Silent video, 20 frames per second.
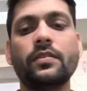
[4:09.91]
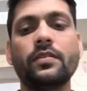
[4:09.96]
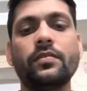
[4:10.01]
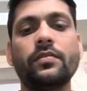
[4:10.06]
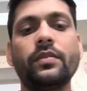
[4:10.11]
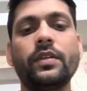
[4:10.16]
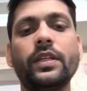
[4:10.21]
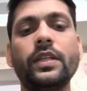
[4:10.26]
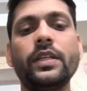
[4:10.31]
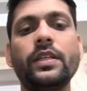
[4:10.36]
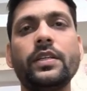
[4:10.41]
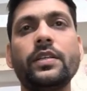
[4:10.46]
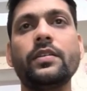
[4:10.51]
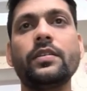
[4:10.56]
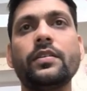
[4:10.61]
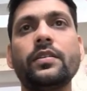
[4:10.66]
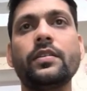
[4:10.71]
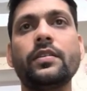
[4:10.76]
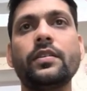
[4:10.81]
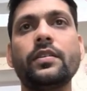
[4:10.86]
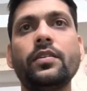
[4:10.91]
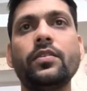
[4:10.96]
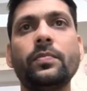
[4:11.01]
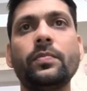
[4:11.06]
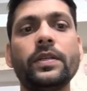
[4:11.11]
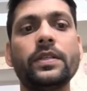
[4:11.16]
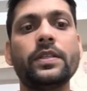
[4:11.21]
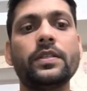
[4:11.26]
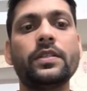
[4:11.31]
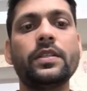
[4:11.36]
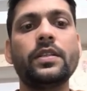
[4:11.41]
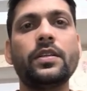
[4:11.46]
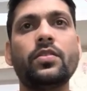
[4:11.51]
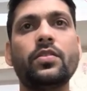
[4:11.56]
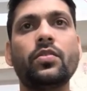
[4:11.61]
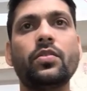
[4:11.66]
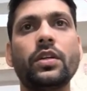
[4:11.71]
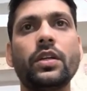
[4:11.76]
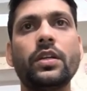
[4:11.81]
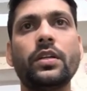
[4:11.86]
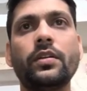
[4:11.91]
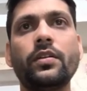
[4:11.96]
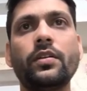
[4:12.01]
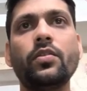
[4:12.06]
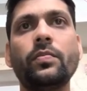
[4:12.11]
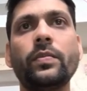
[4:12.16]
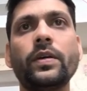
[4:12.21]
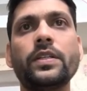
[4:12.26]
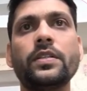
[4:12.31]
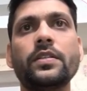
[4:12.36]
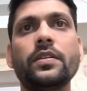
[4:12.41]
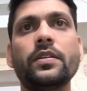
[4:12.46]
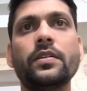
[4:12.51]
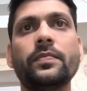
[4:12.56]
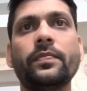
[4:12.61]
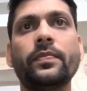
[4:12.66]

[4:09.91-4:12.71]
We need new passenger, total new passenger